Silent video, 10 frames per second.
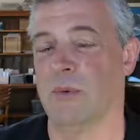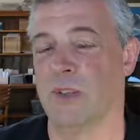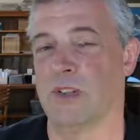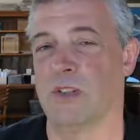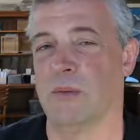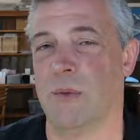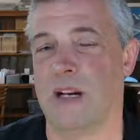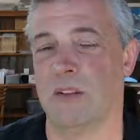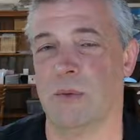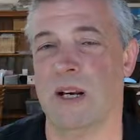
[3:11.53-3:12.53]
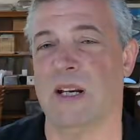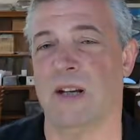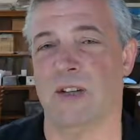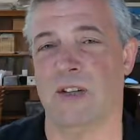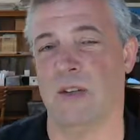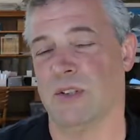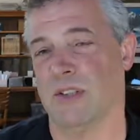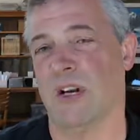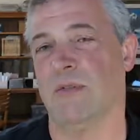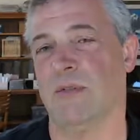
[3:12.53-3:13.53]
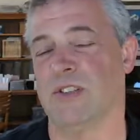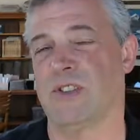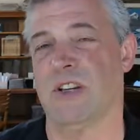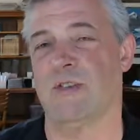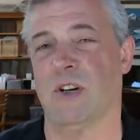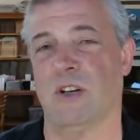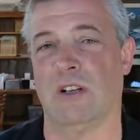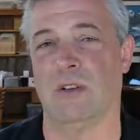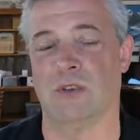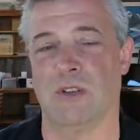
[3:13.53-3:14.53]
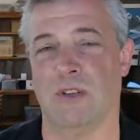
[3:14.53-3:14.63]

just wrecked the radiator too, because they often sit very close.